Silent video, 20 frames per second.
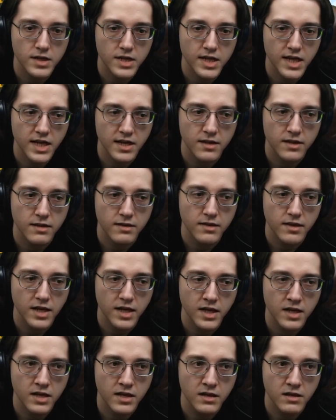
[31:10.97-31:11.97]
Take the
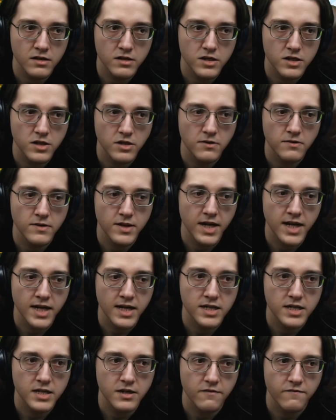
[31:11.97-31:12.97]
thing, do
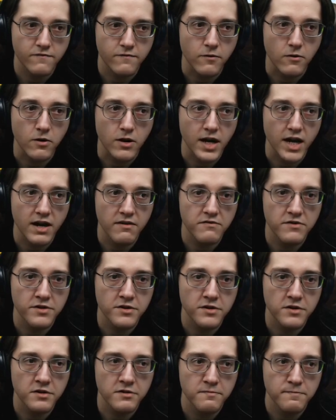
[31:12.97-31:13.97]
that
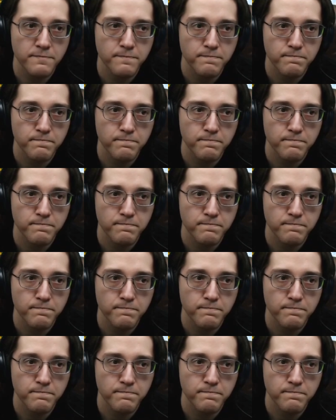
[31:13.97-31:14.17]
forever.